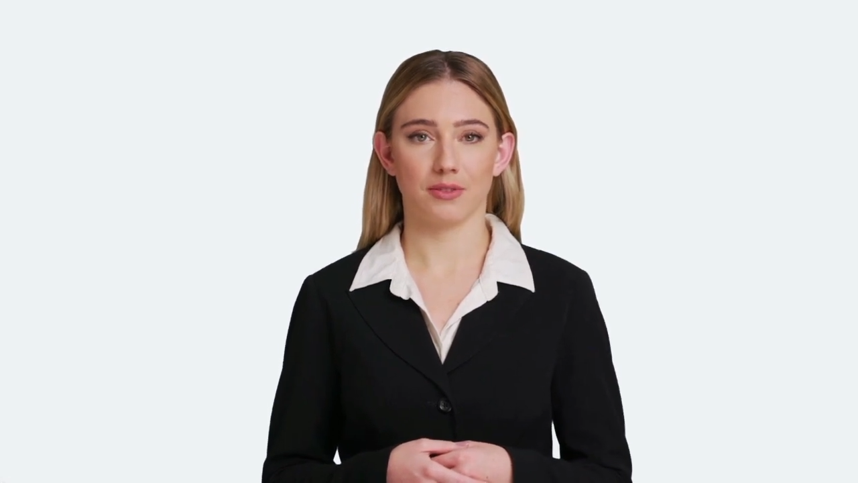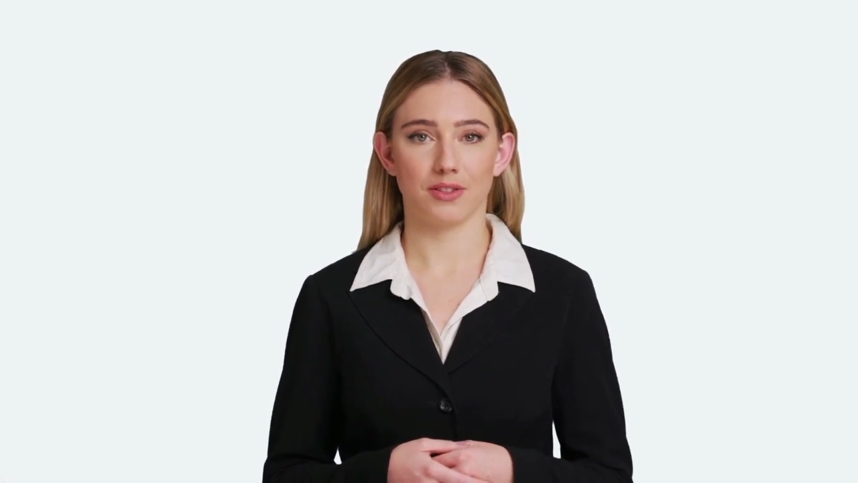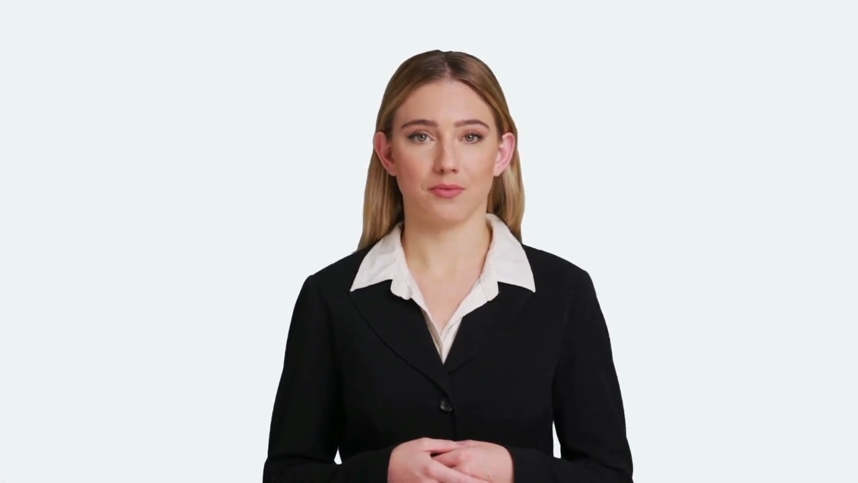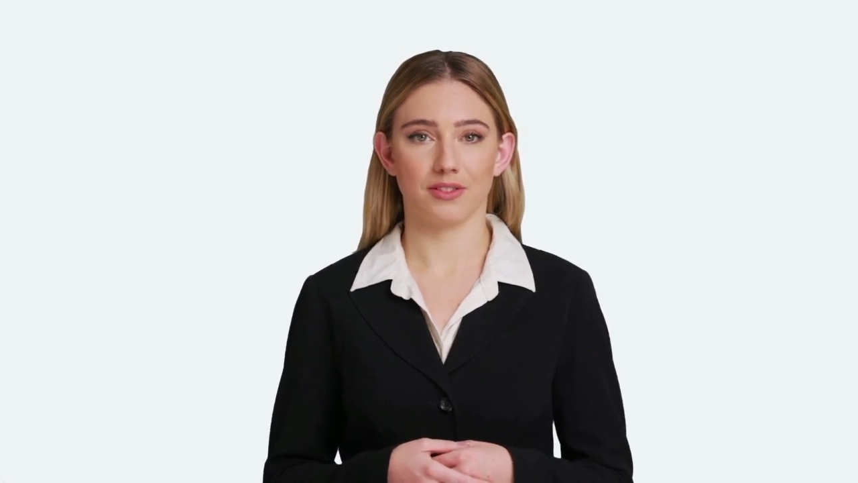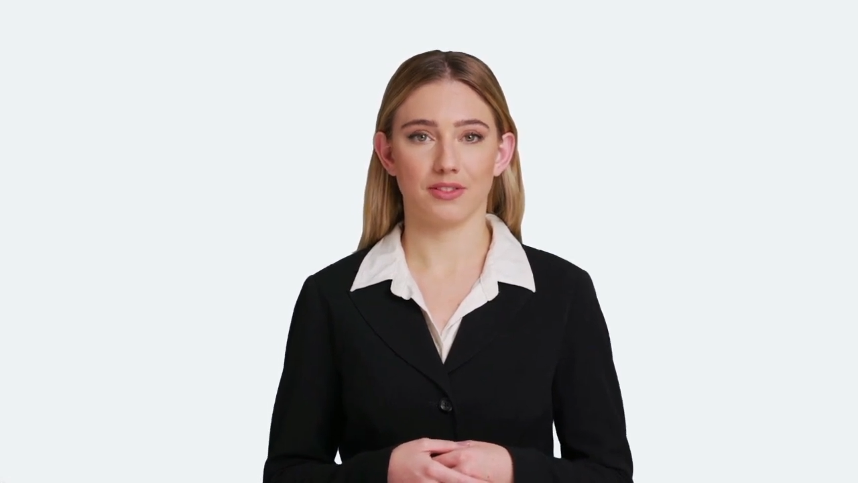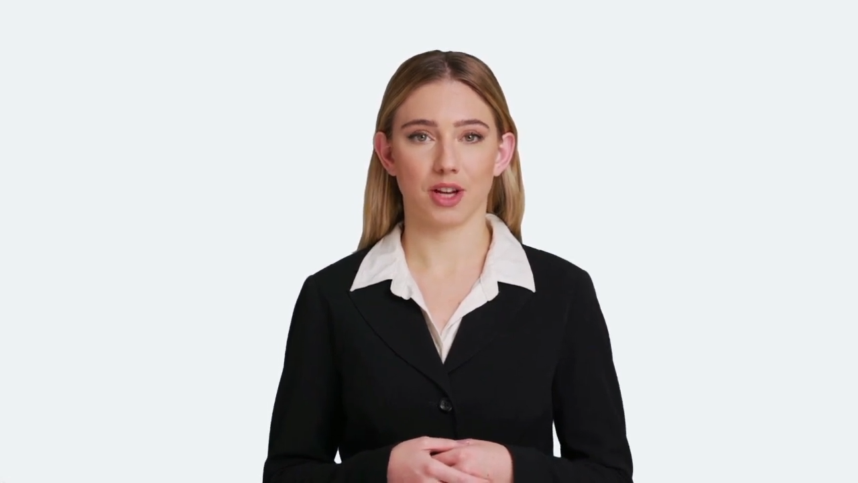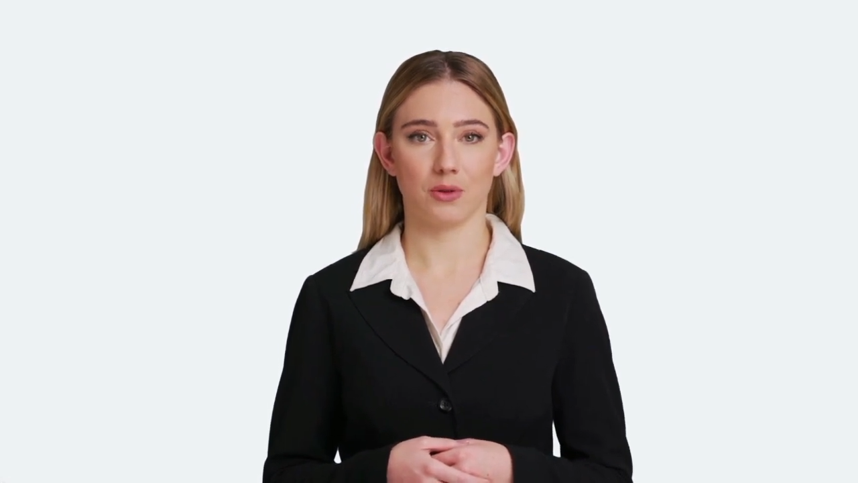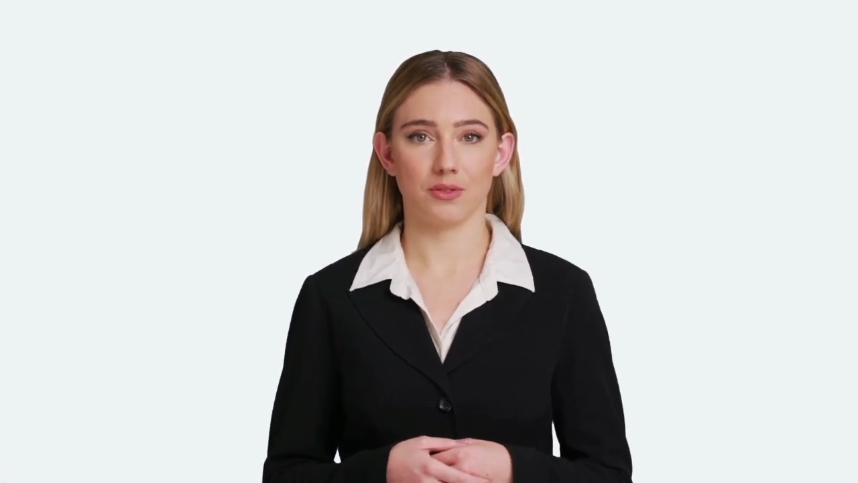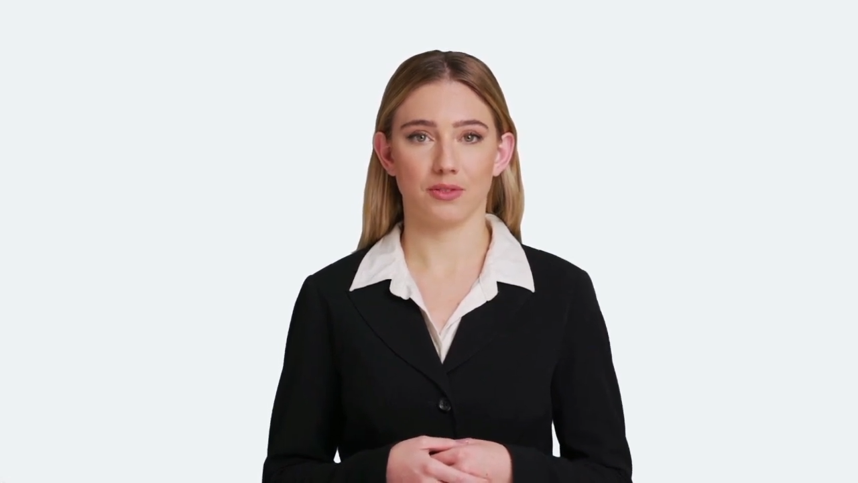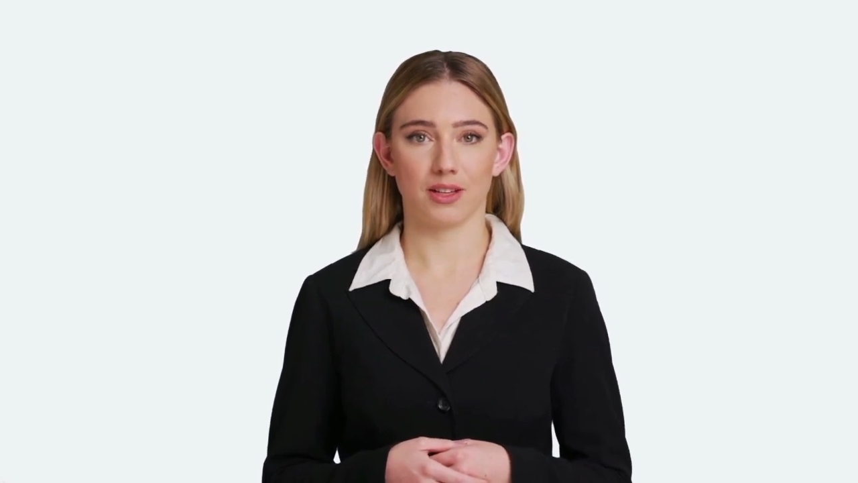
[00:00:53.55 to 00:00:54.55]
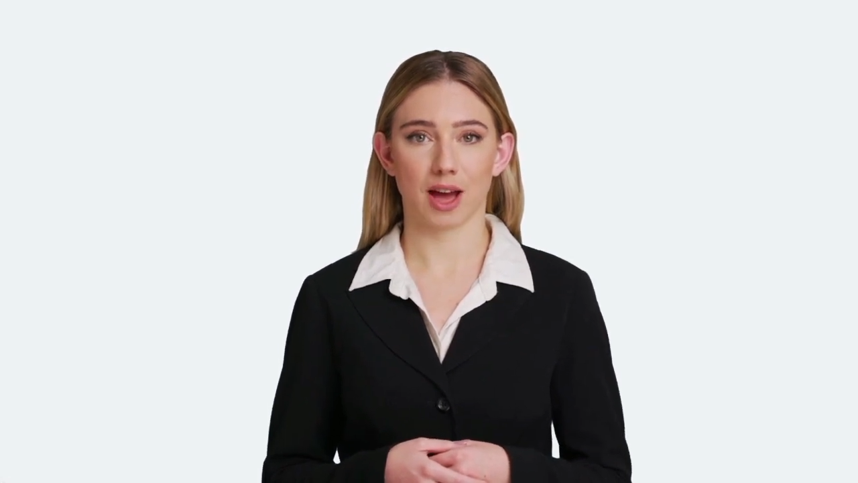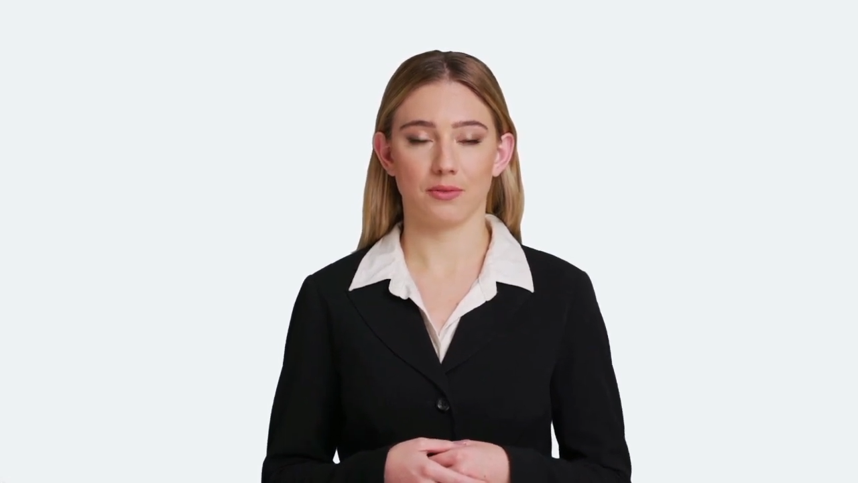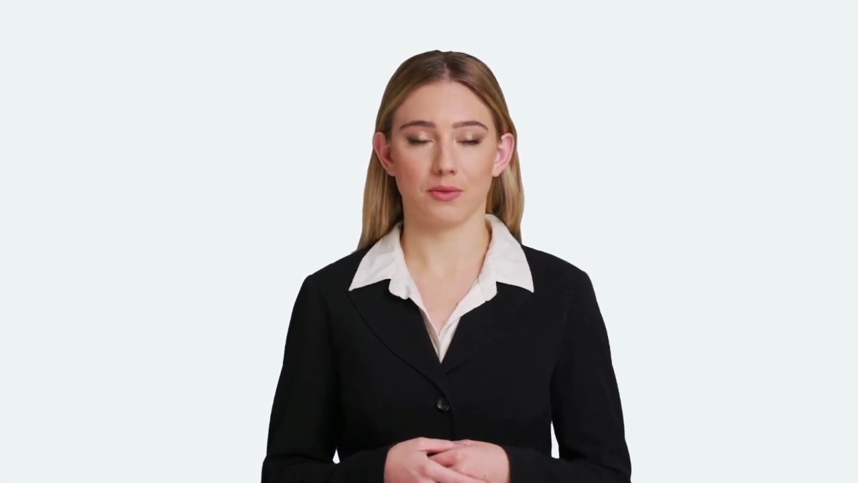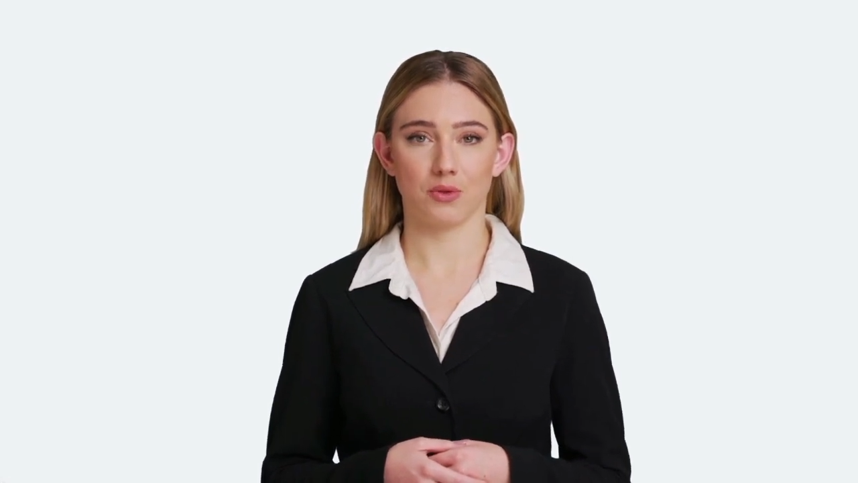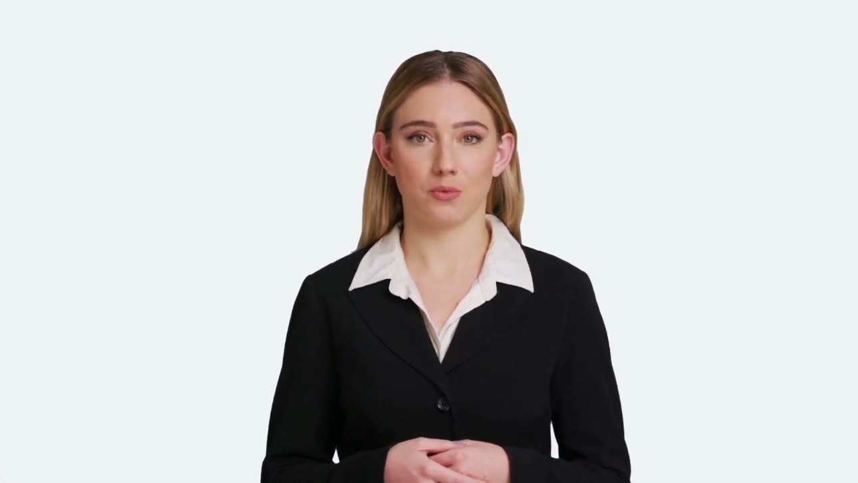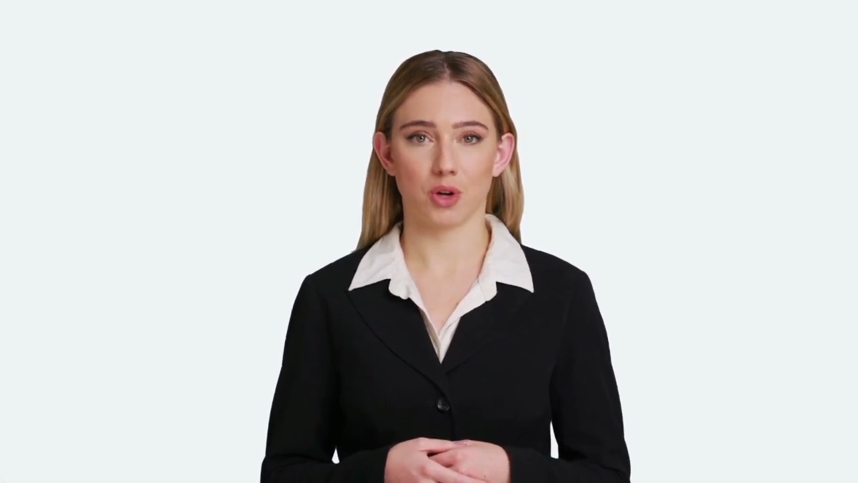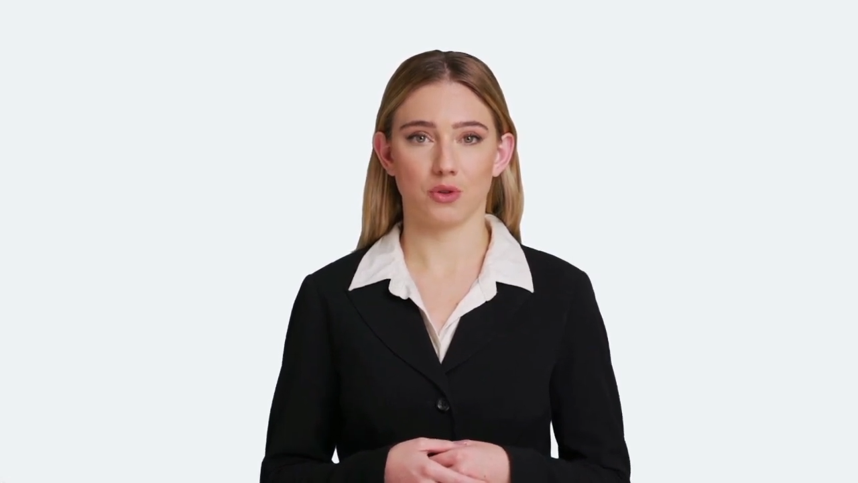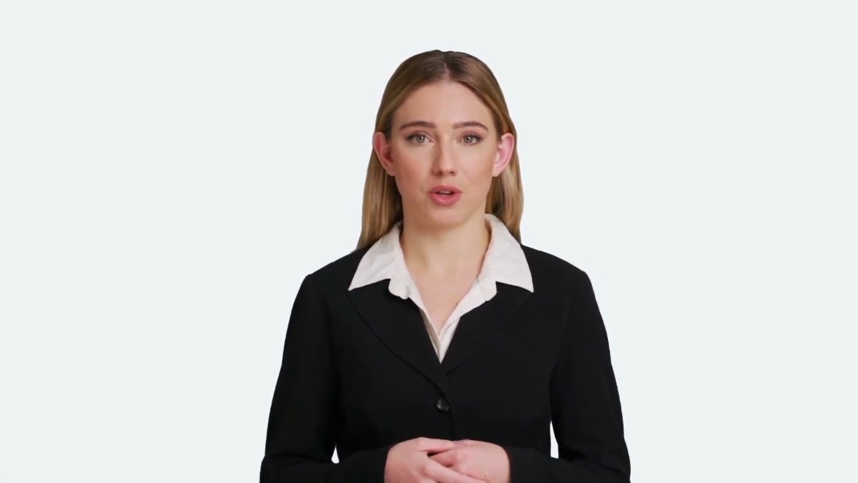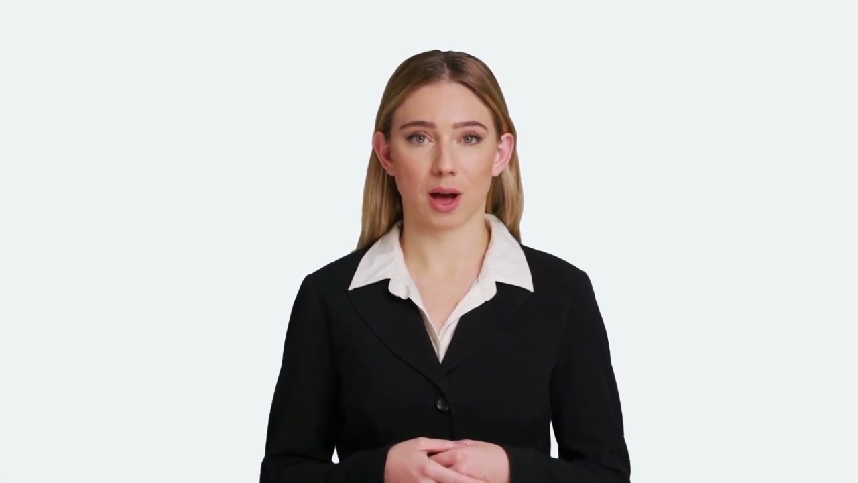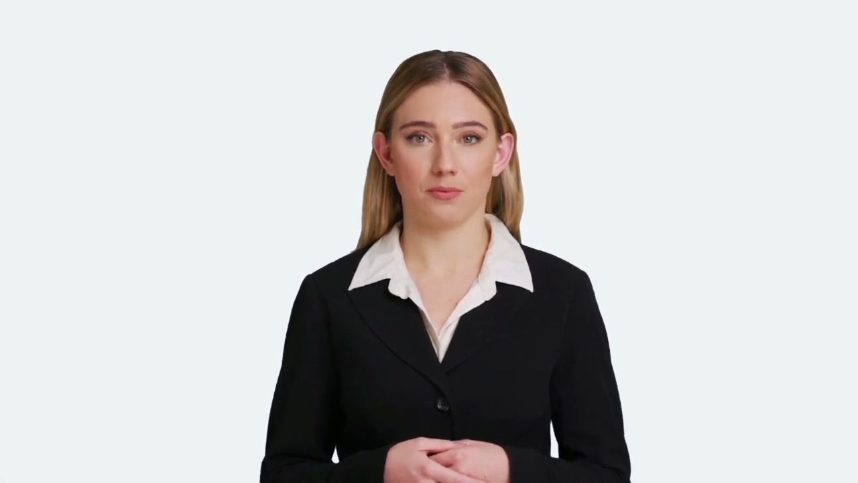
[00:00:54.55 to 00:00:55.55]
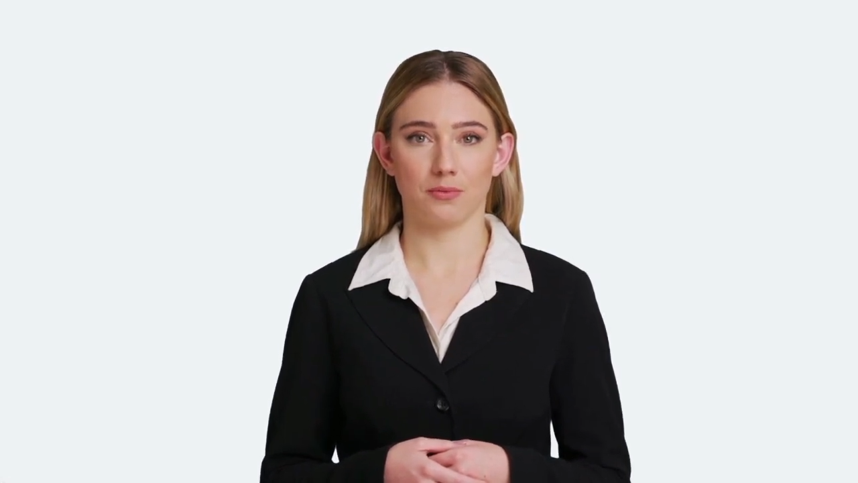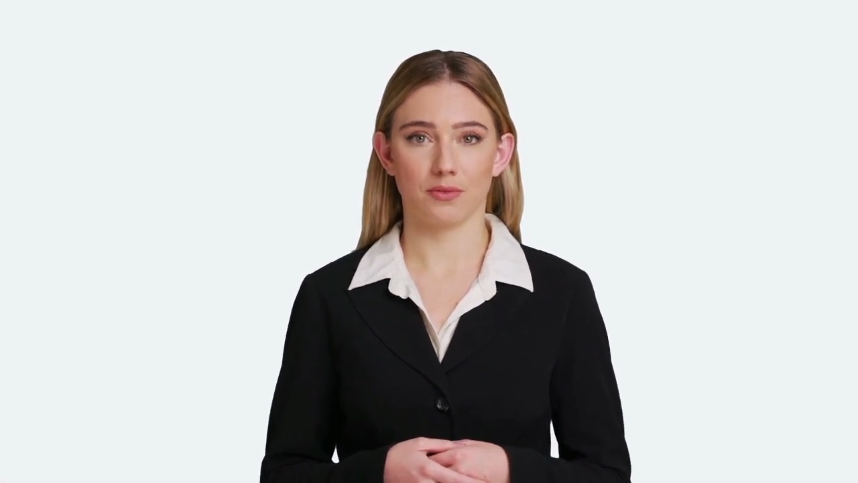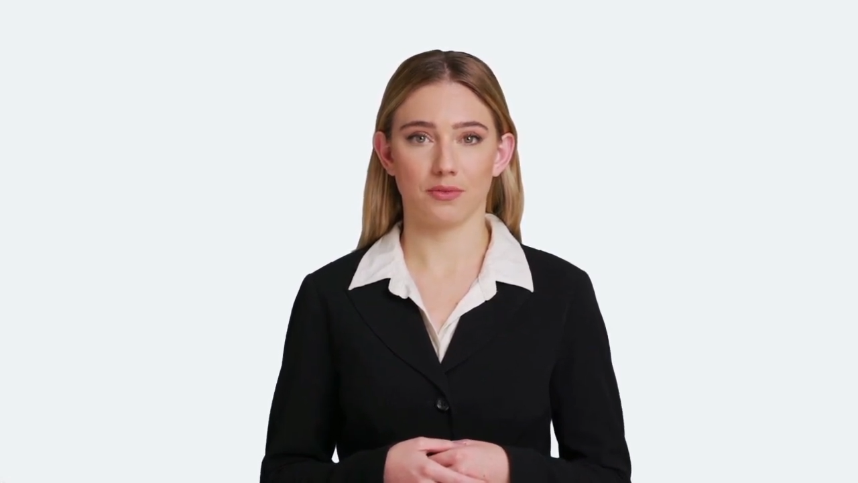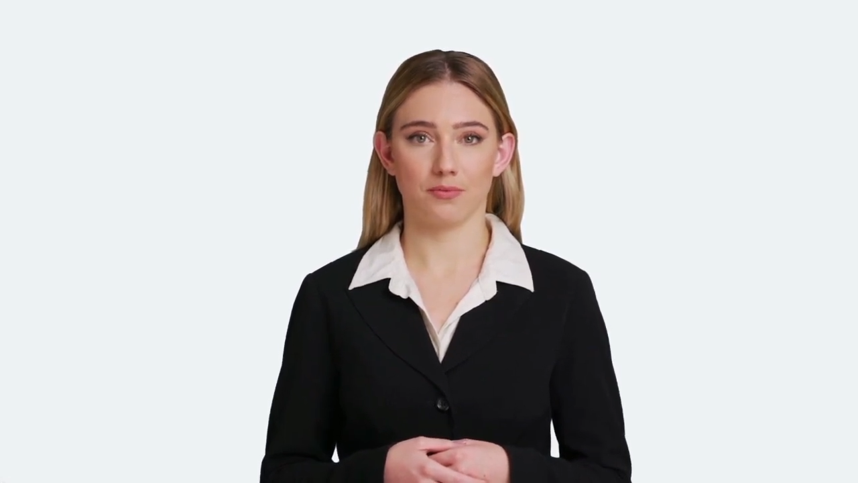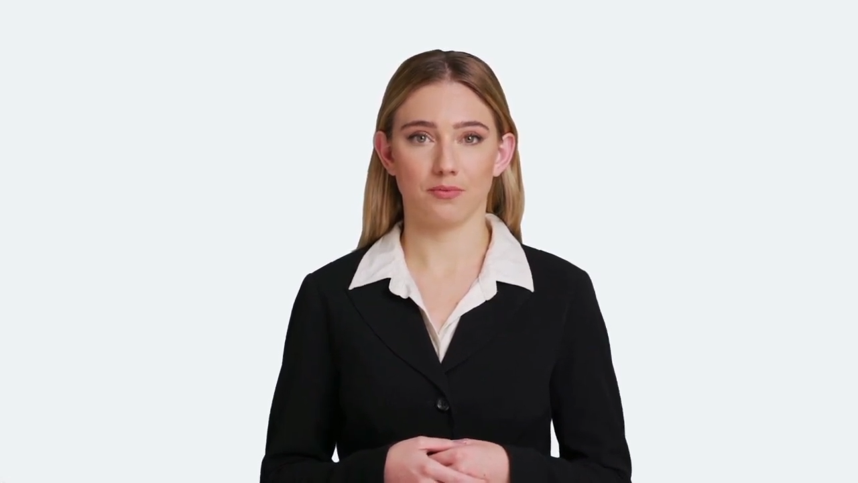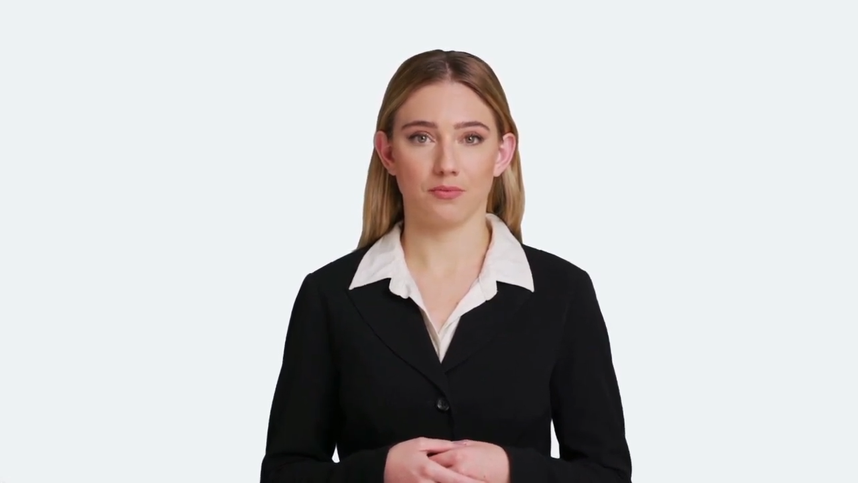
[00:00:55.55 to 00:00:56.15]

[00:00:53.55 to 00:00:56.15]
TV shows, and news programs.